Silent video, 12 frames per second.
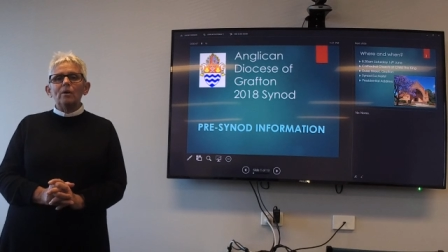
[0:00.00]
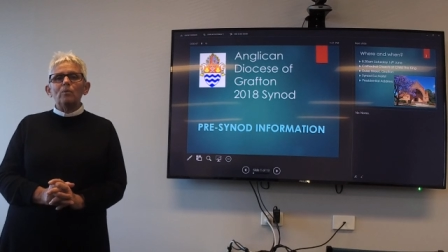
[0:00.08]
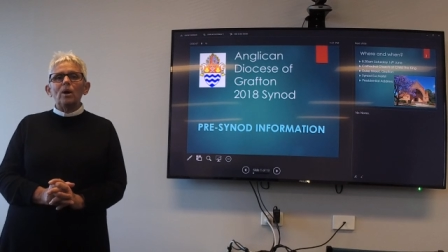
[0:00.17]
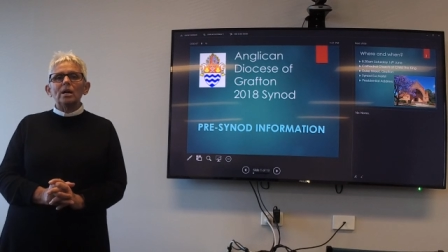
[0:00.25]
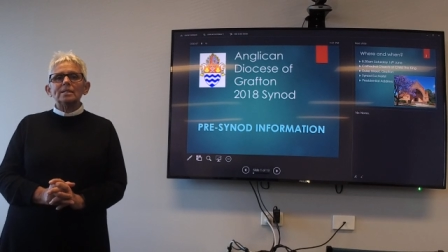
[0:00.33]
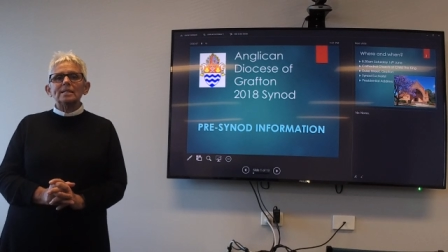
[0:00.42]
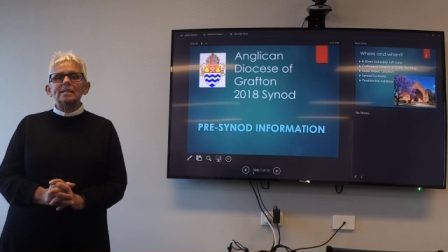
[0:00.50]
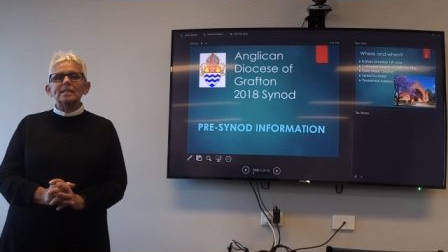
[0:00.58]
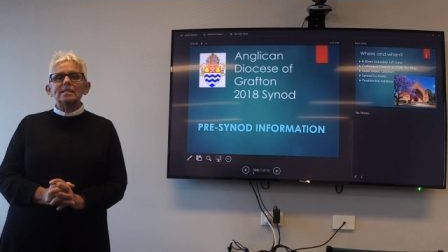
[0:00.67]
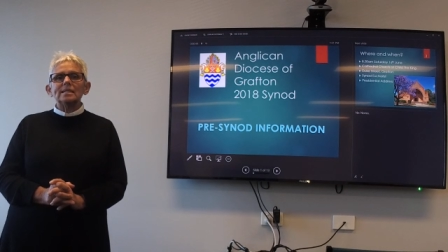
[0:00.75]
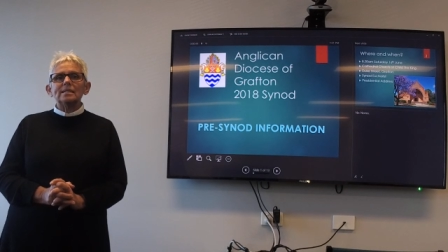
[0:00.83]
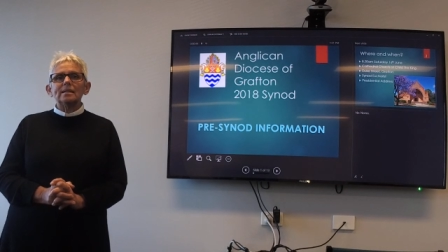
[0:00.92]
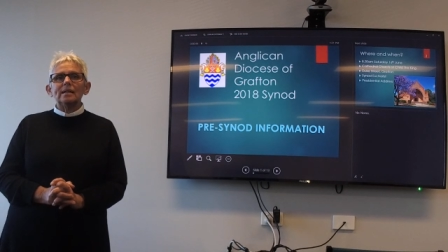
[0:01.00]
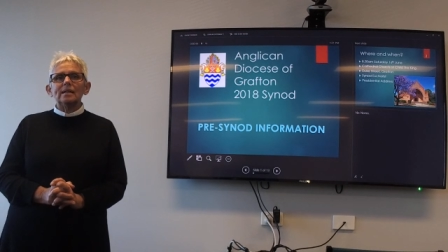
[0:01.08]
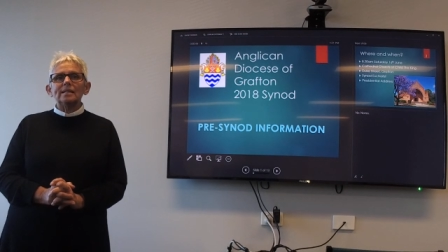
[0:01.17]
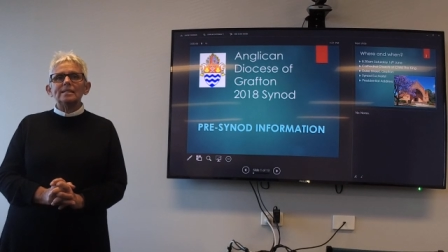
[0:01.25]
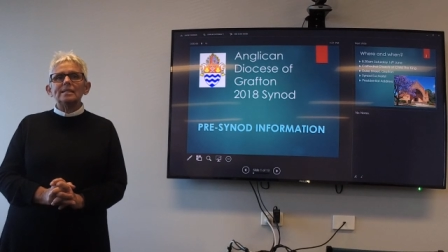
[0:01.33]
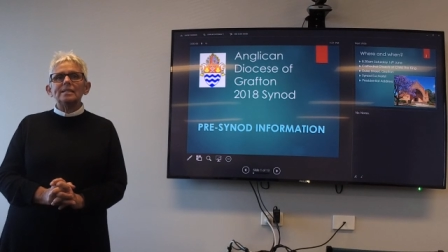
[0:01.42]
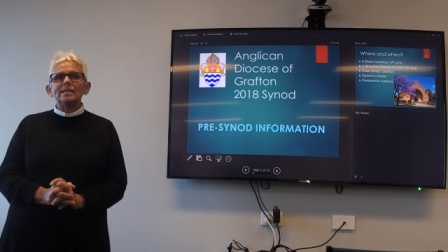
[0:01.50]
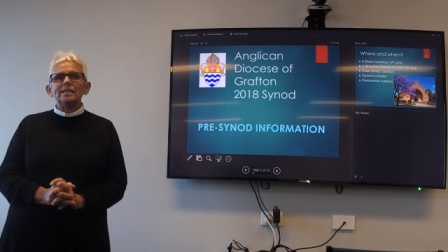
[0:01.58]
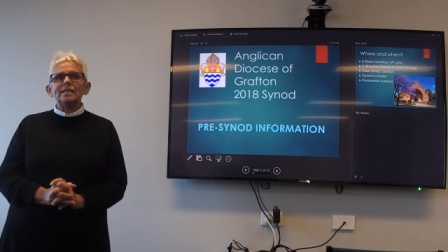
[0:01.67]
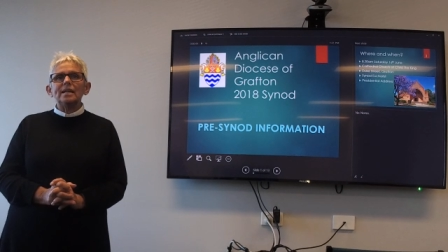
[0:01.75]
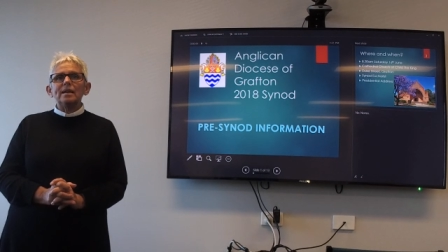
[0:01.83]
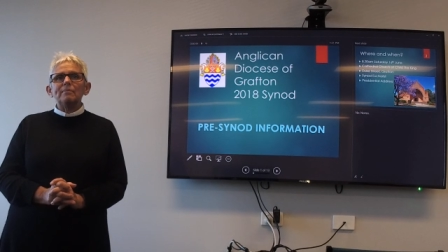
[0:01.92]
Whilst this
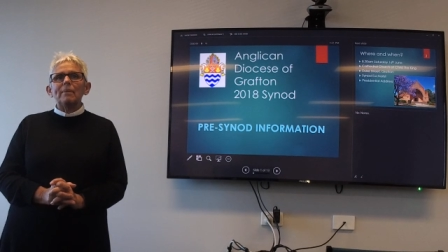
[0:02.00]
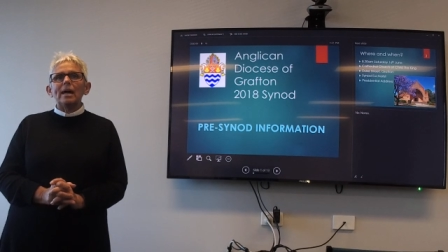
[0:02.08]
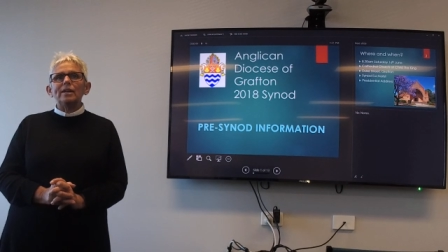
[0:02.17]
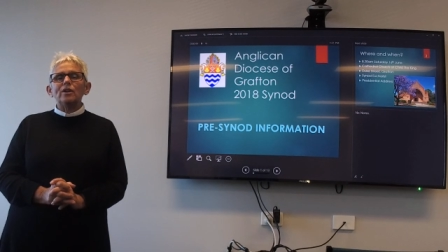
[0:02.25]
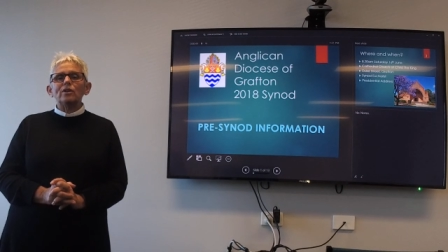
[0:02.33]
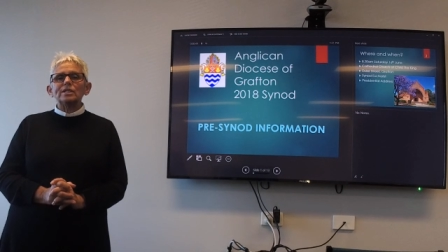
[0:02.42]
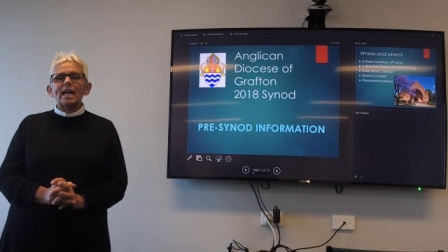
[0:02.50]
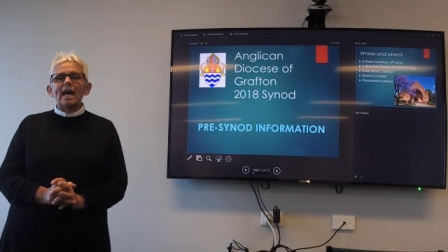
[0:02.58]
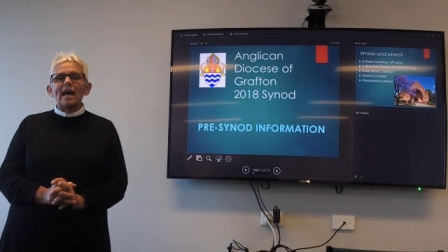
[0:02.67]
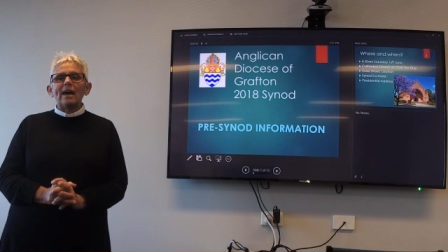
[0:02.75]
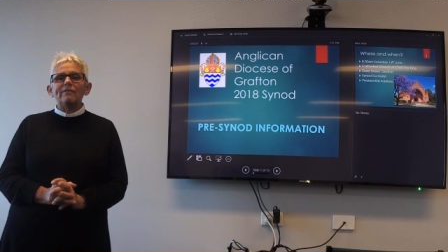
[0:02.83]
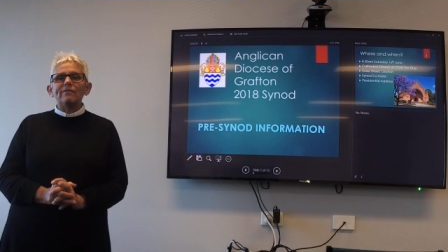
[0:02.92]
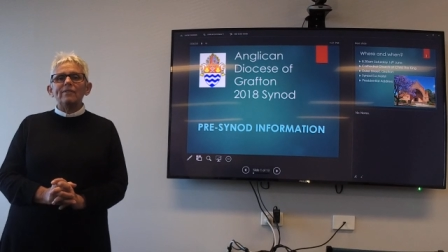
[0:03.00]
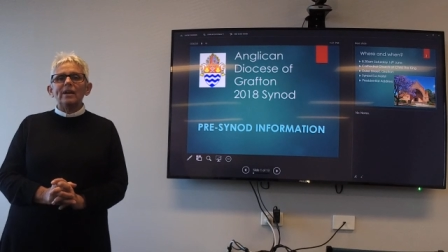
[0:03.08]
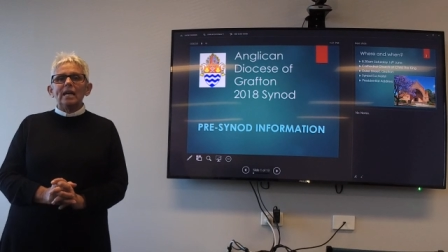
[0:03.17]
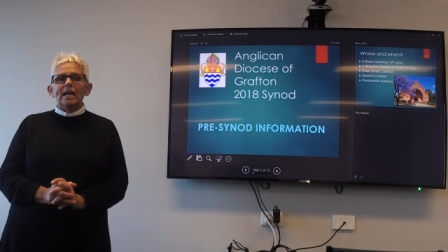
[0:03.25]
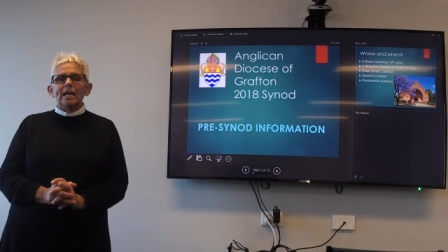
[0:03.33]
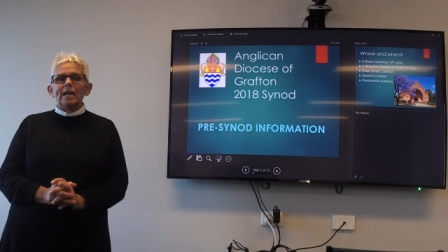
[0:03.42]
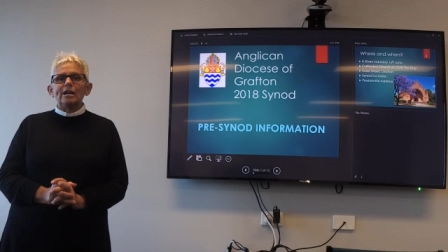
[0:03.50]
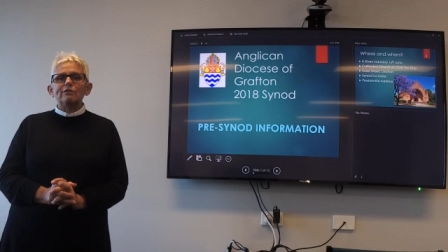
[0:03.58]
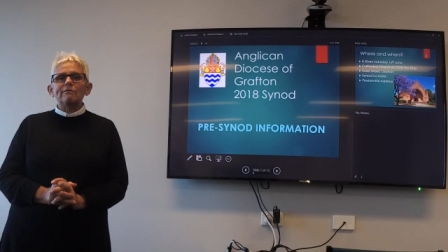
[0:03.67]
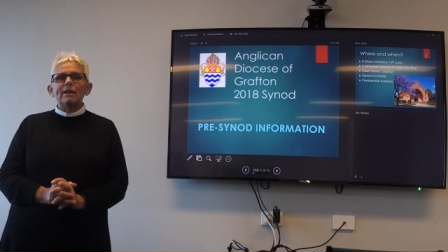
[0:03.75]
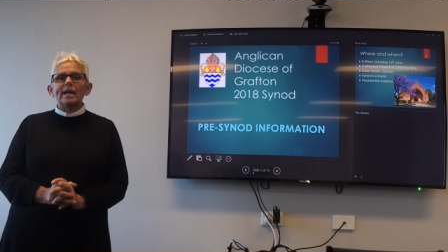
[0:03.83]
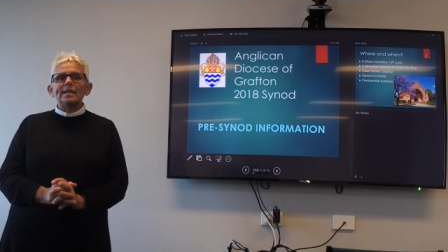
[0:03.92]
Synod may not have a
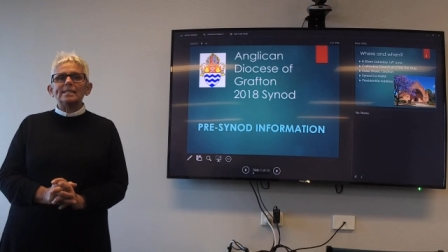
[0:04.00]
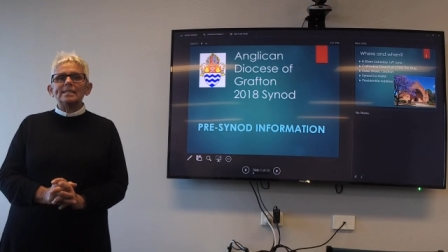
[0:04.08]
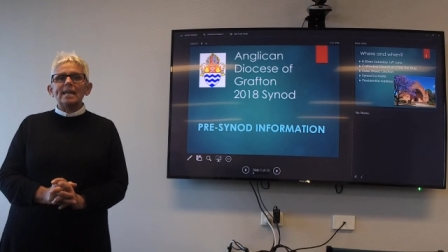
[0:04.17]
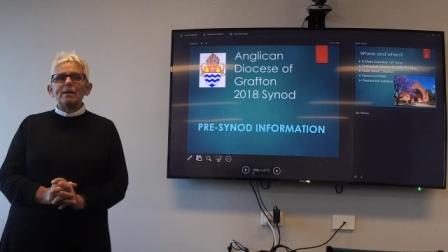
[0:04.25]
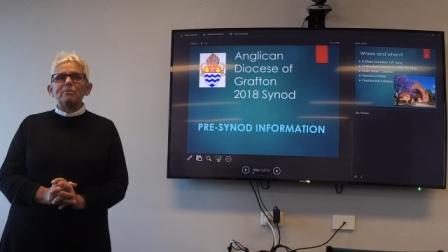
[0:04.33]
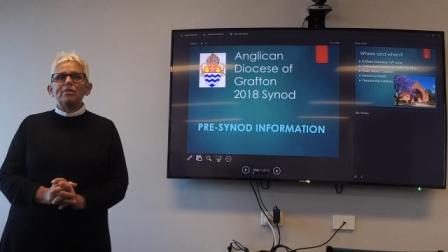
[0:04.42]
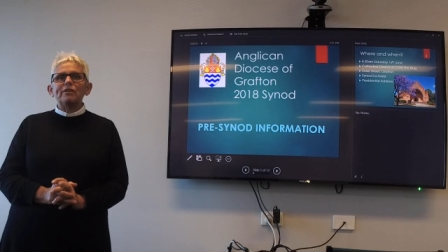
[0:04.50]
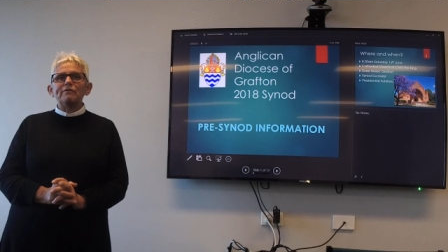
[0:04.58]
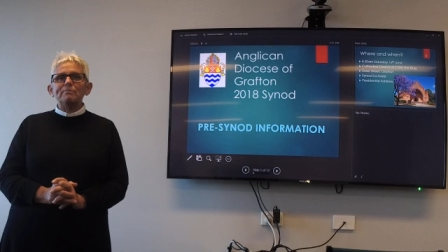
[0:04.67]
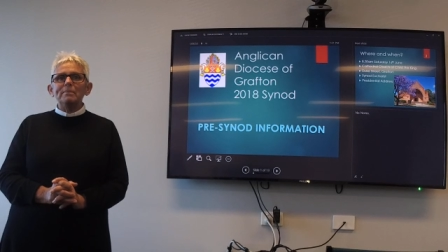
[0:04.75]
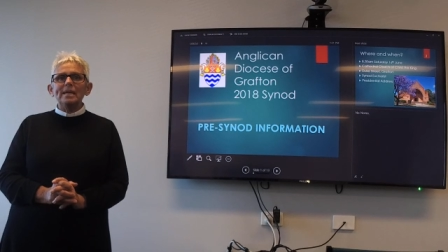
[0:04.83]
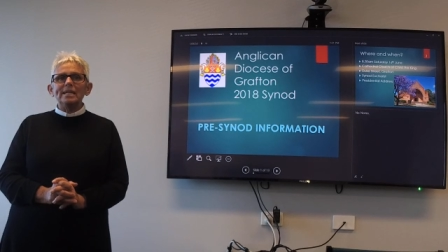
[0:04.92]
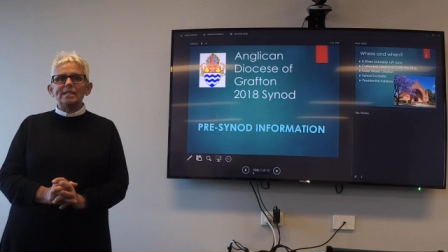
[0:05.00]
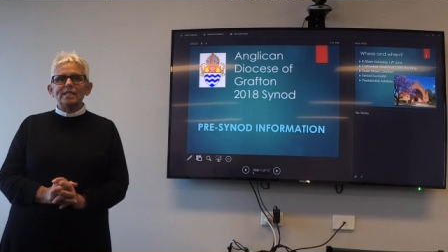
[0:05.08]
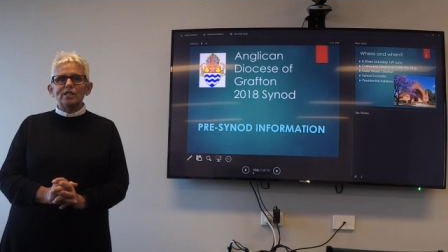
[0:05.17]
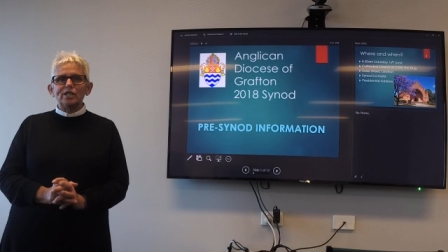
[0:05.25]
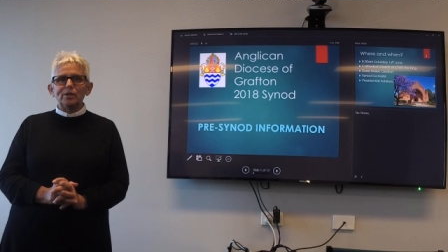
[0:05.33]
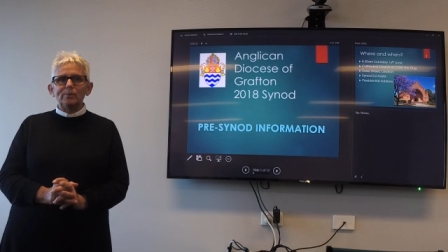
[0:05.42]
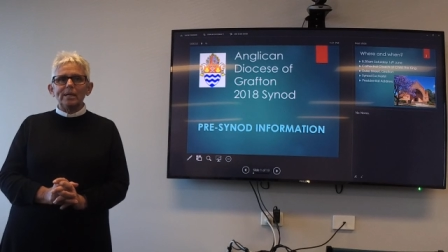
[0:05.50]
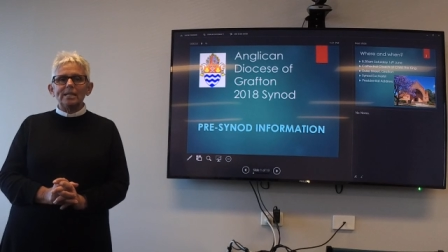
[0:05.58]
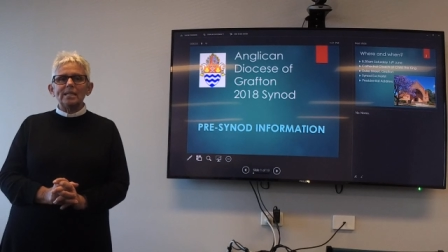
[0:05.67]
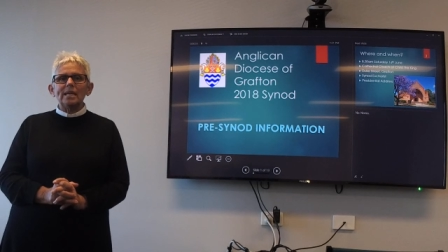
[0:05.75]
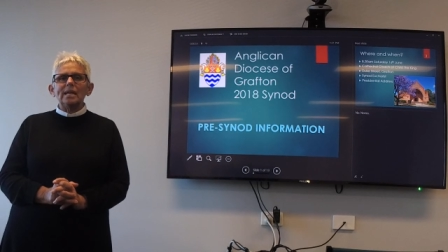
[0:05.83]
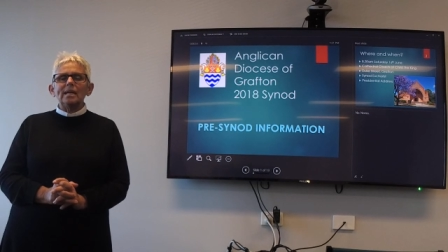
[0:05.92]
great depth of meat to it,